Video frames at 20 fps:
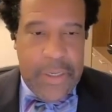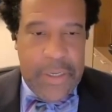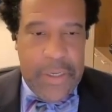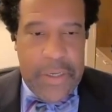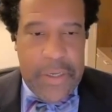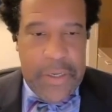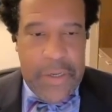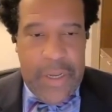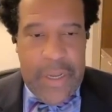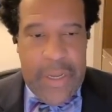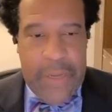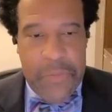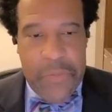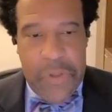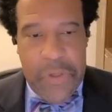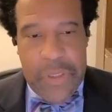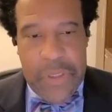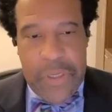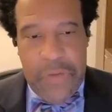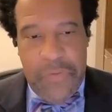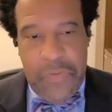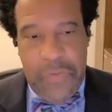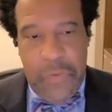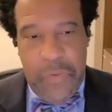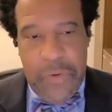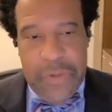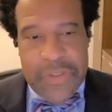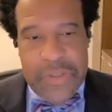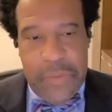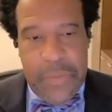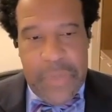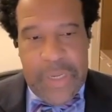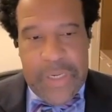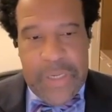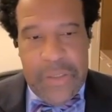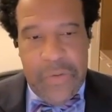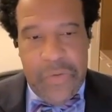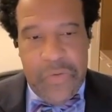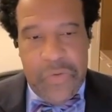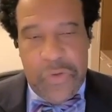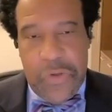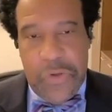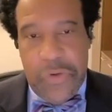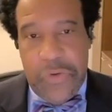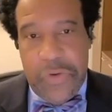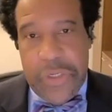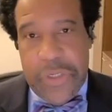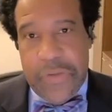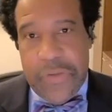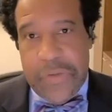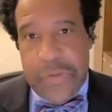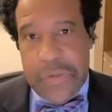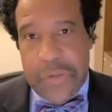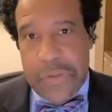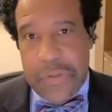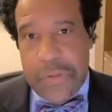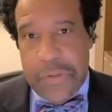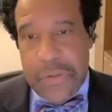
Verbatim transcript: uh, I'm looking for somebody who's curious.